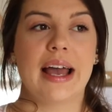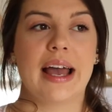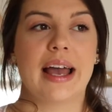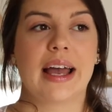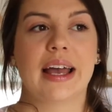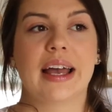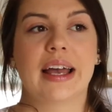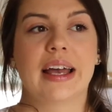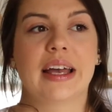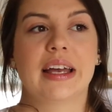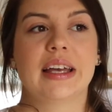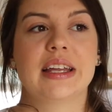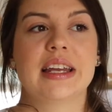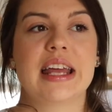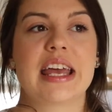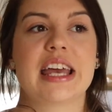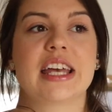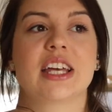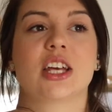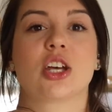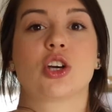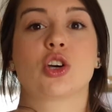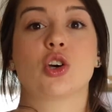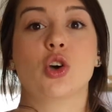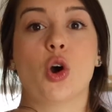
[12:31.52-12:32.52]
and
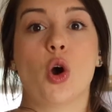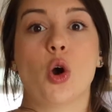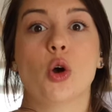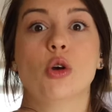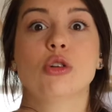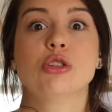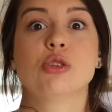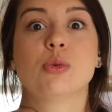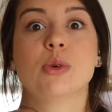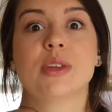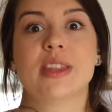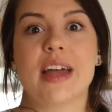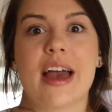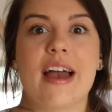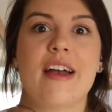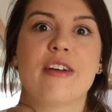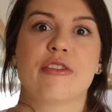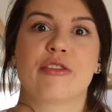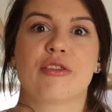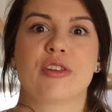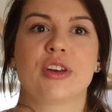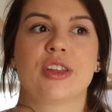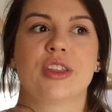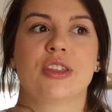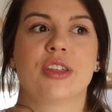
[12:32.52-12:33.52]
it goes with
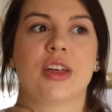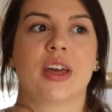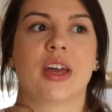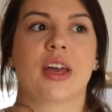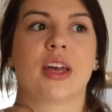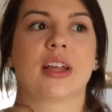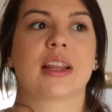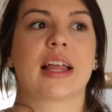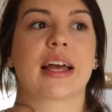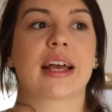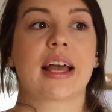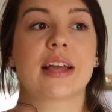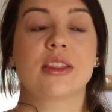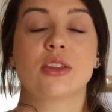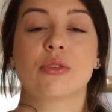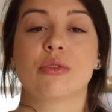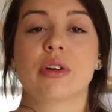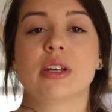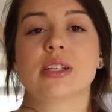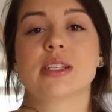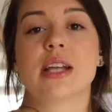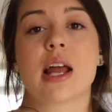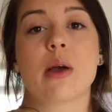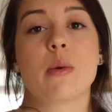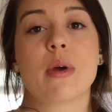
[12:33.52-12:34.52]
everything. Like, and the
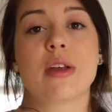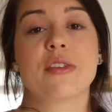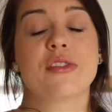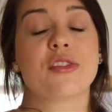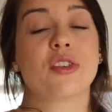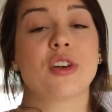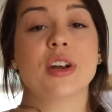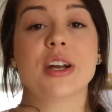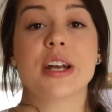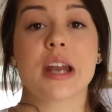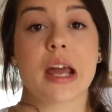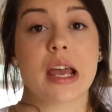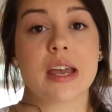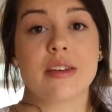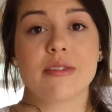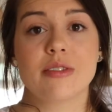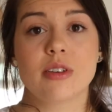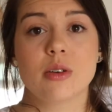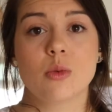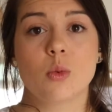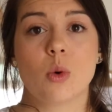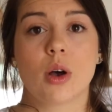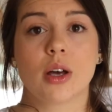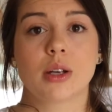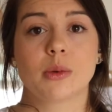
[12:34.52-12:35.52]
reason I went for a
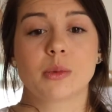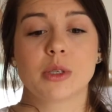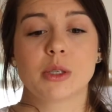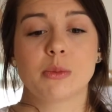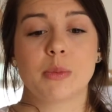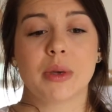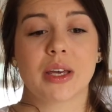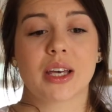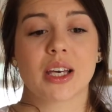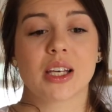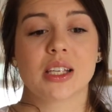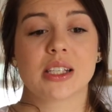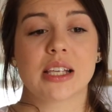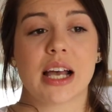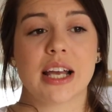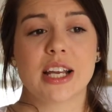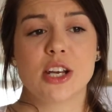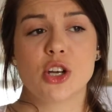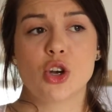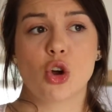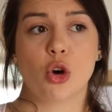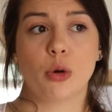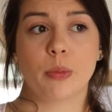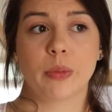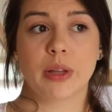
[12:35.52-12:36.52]
navy one was because
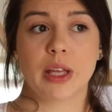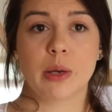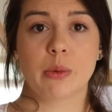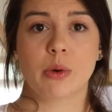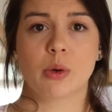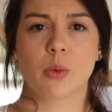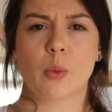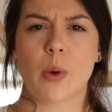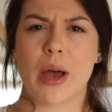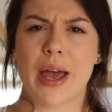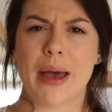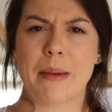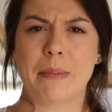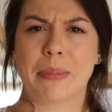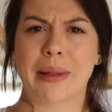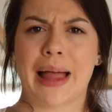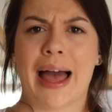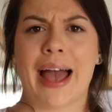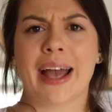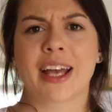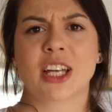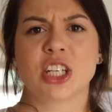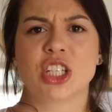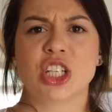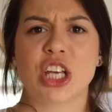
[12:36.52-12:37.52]
I normally would wear
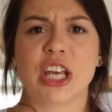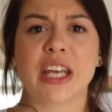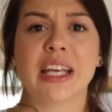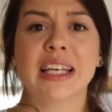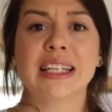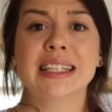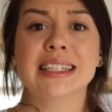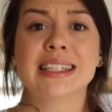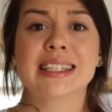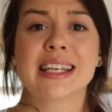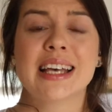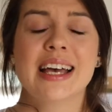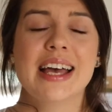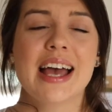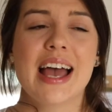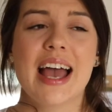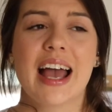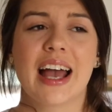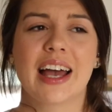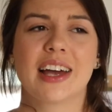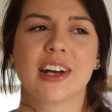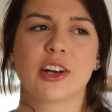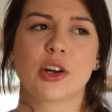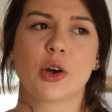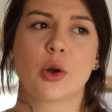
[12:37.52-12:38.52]
black jeans
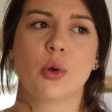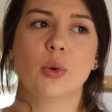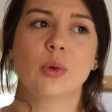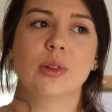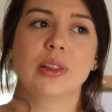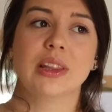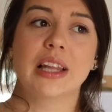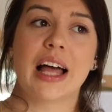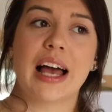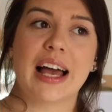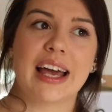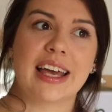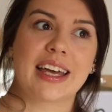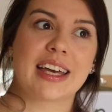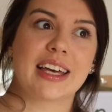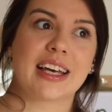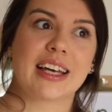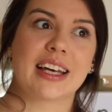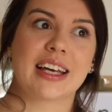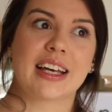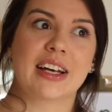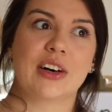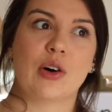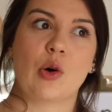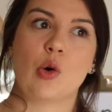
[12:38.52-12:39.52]
and I don't like
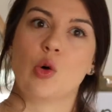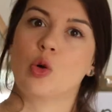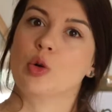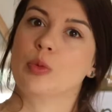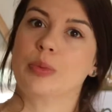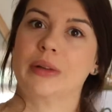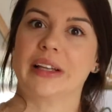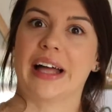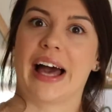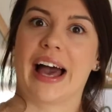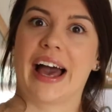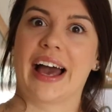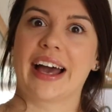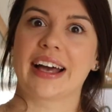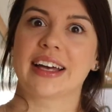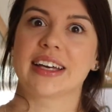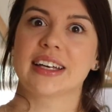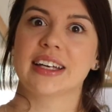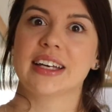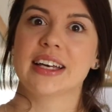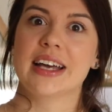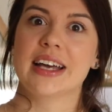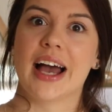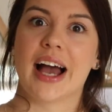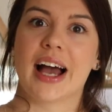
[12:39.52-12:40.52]
all black.
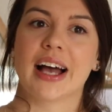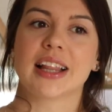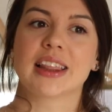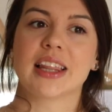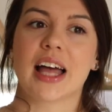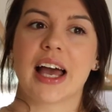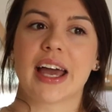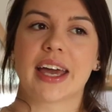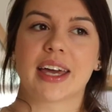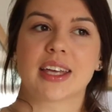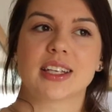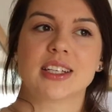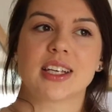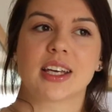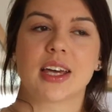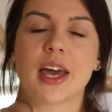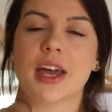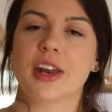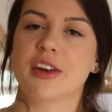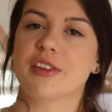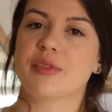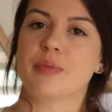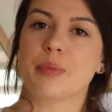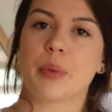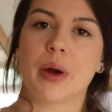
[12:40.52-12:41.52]
I like to
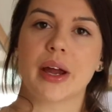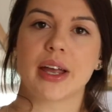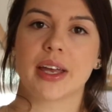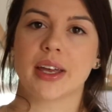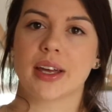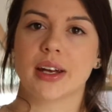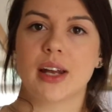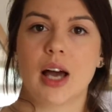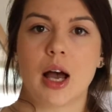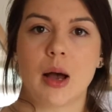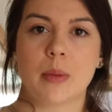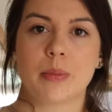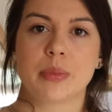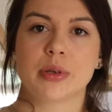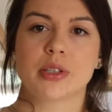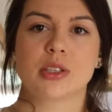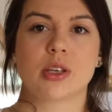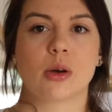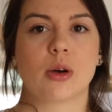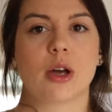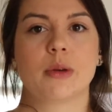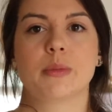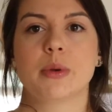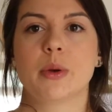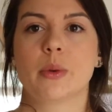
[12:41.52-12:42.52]
kind of break it up,
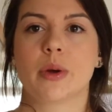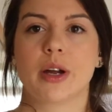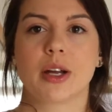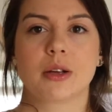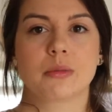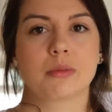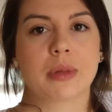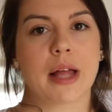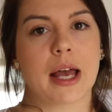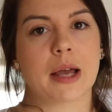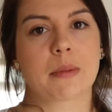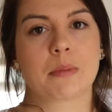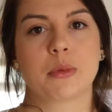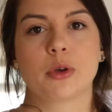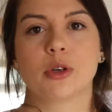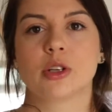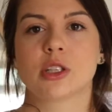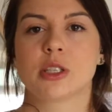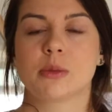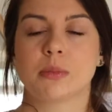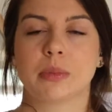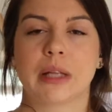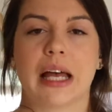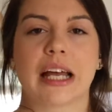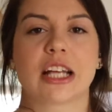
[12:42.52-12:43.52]
so I'd be wearing black
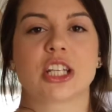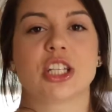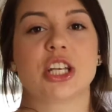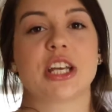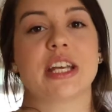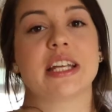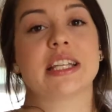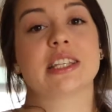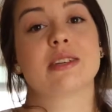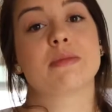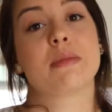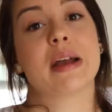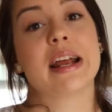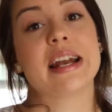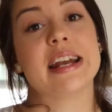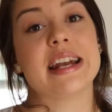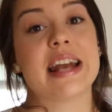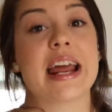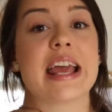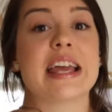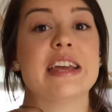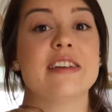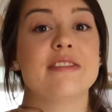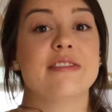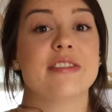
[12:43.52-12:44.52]
boots, black jeans, and my
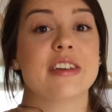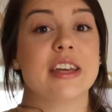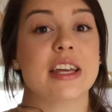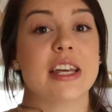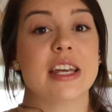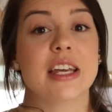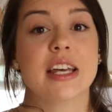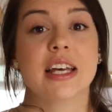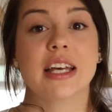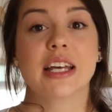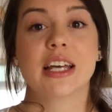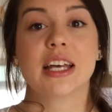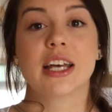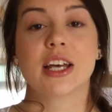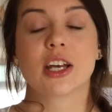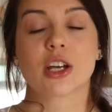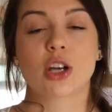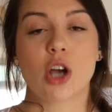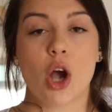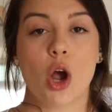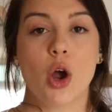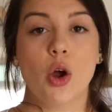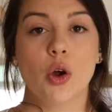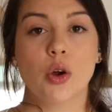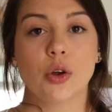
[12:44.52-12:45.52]
navy
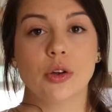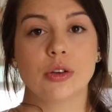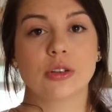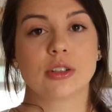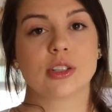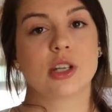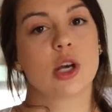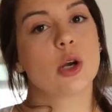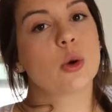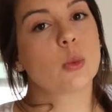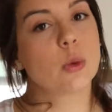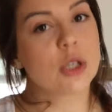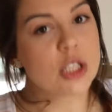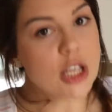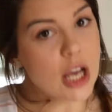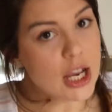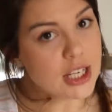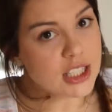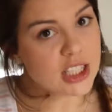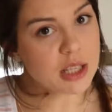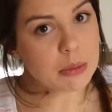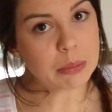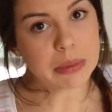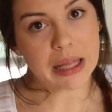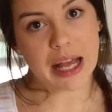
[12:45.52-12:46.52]
coat, which
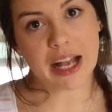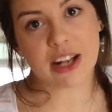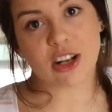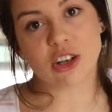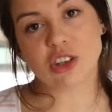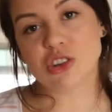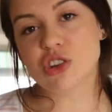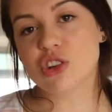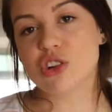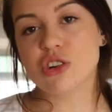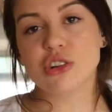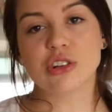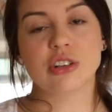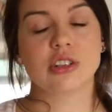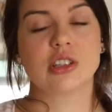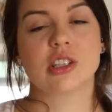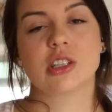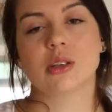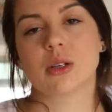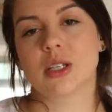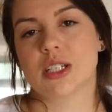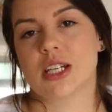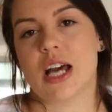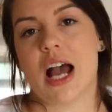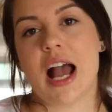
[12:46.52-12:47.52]
has the black on the hood,
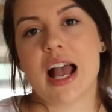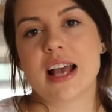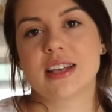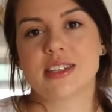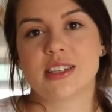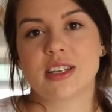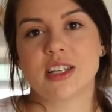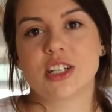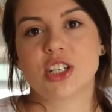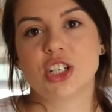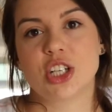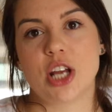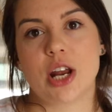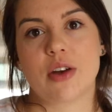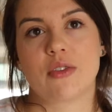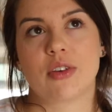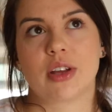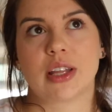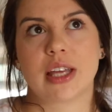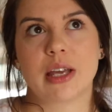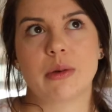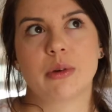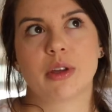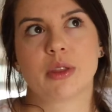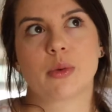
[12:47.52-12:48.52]
so it ties in
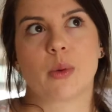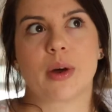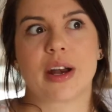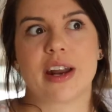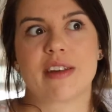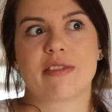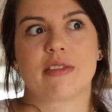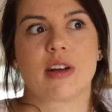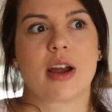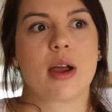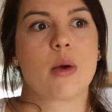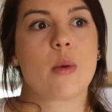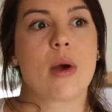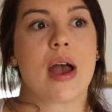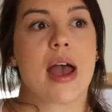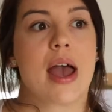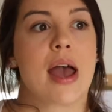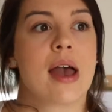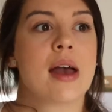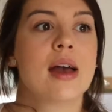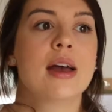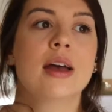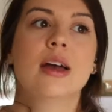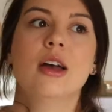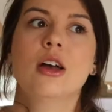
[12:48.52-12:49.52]
generally with whatever I
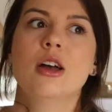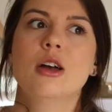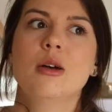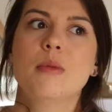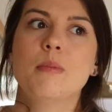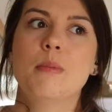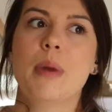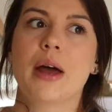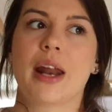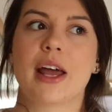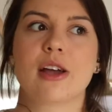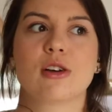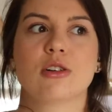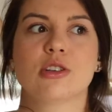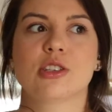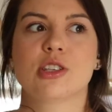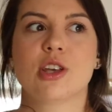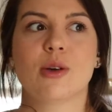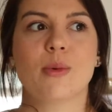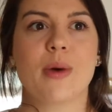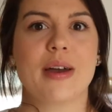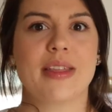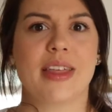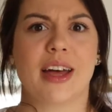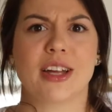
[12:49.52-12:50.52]
wear. But I
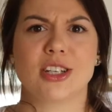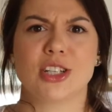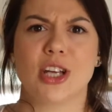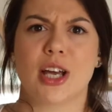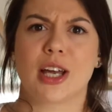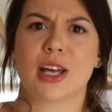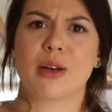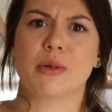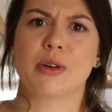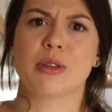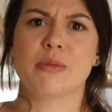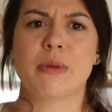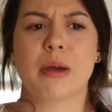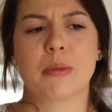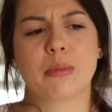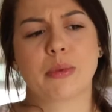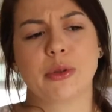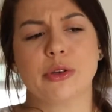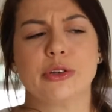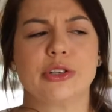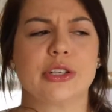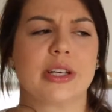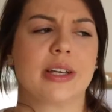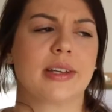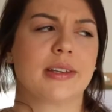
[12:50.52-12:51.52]
also wear that jacket with my
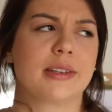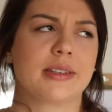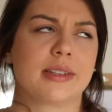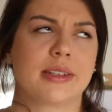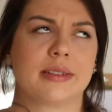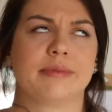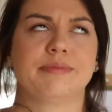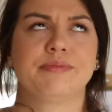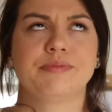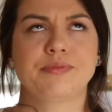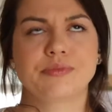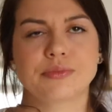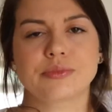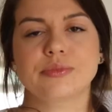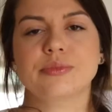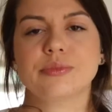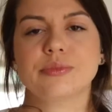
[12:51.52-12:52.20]
blue jeans, and